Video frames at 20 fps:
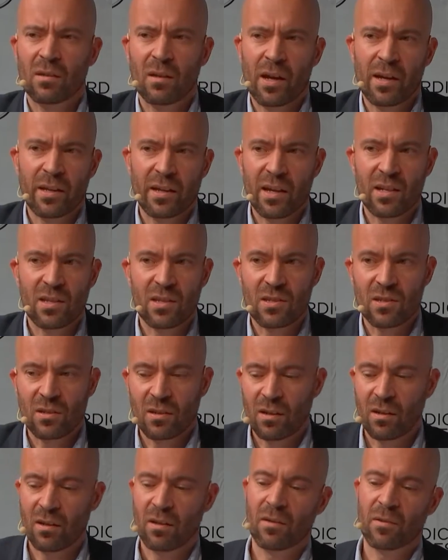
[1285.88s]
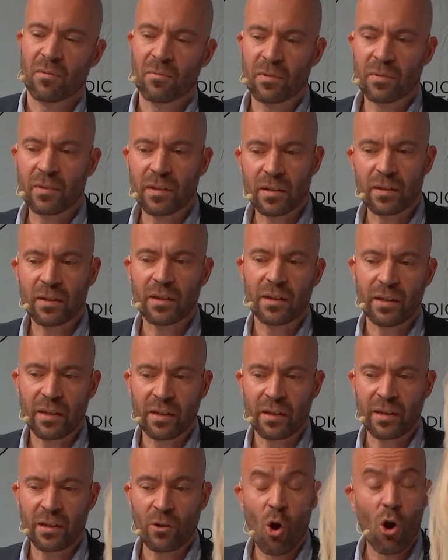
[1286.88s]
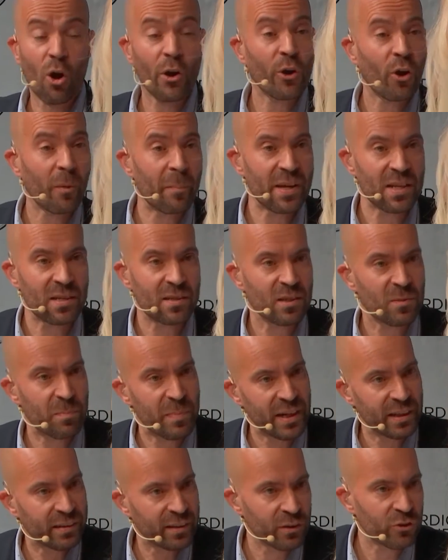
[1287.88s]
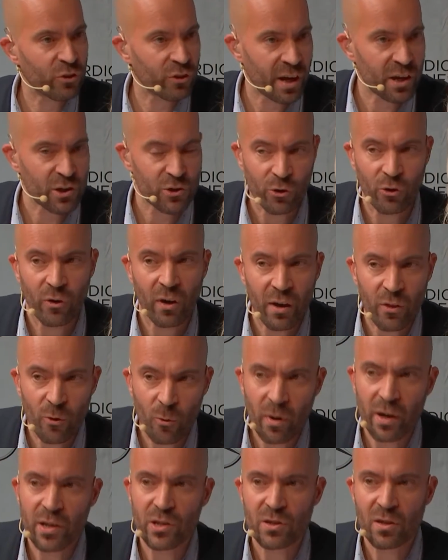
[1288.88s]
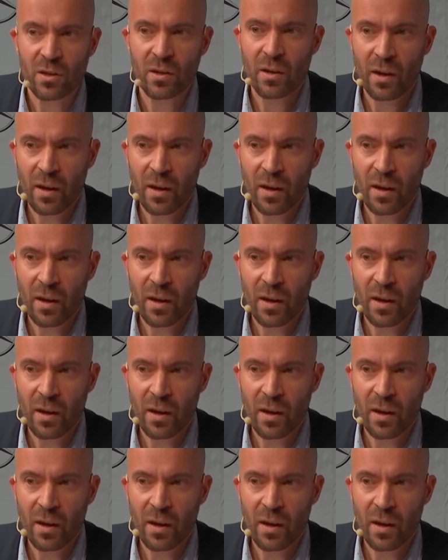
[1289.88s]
I guess, in all your business, be it international, otherwise,